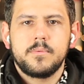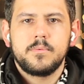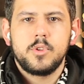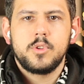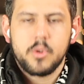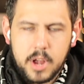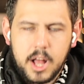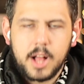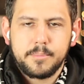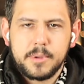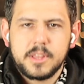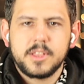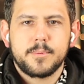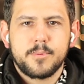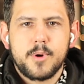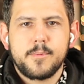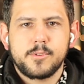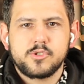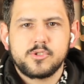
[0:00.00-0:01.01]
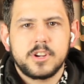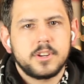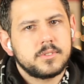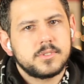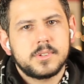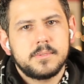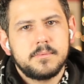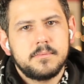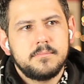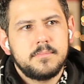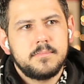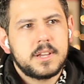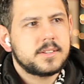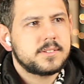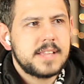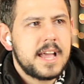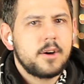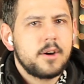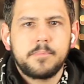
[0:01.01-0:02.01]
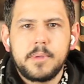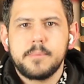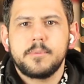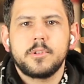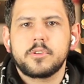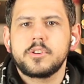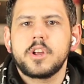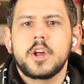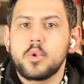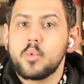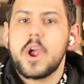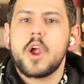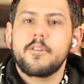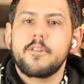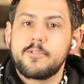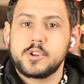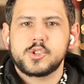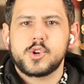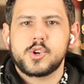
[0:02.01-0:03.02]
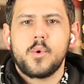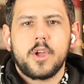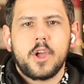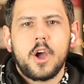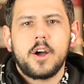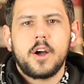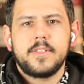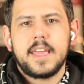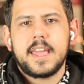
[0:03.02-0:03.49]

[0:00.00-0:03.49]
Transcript: You're helping the perpetrators because now people are not aware of what's going on.